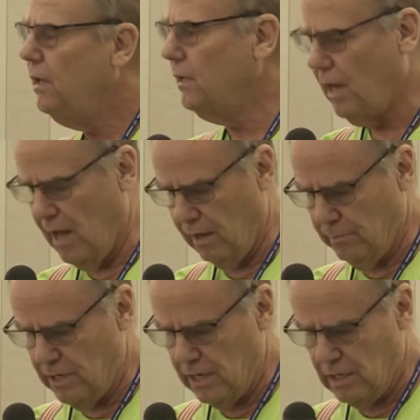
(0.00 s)
in
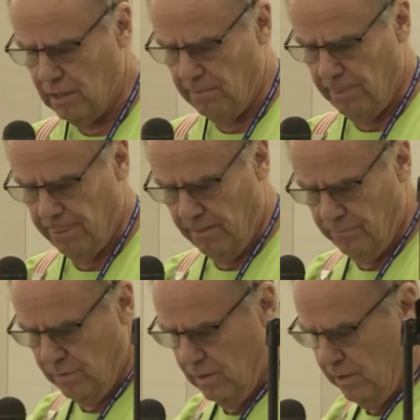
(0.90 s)
column D.
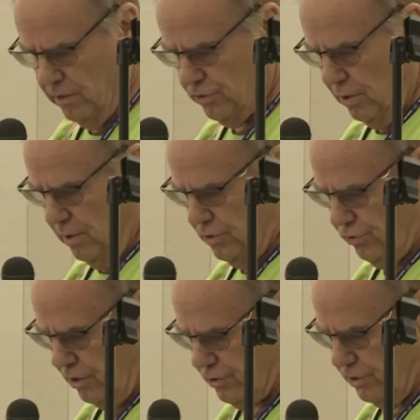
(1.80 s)

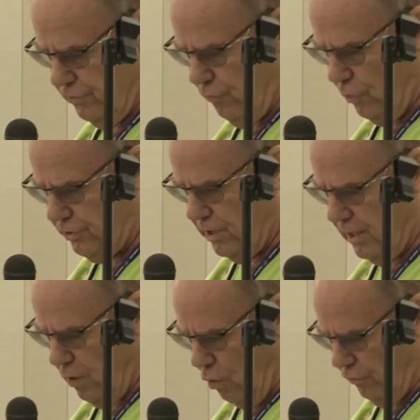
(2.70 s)
Instruction
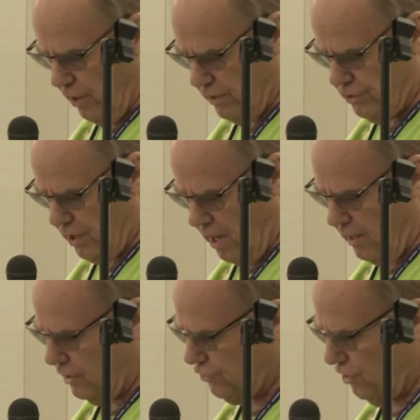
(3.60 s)
14, overhead
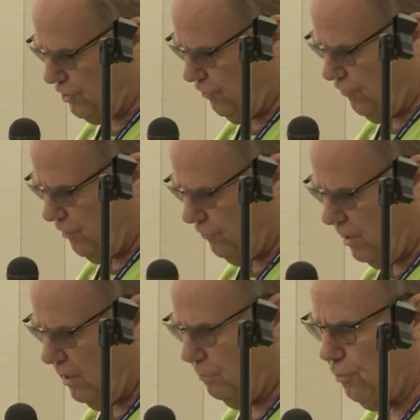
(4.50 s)
sign. Instruction
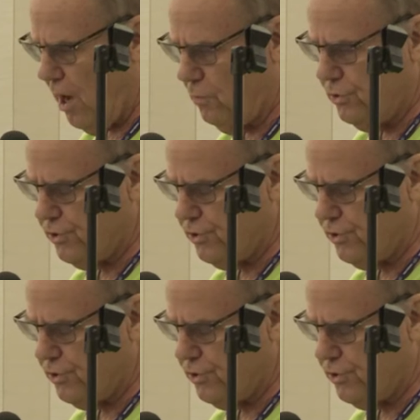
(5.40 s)
15, a brown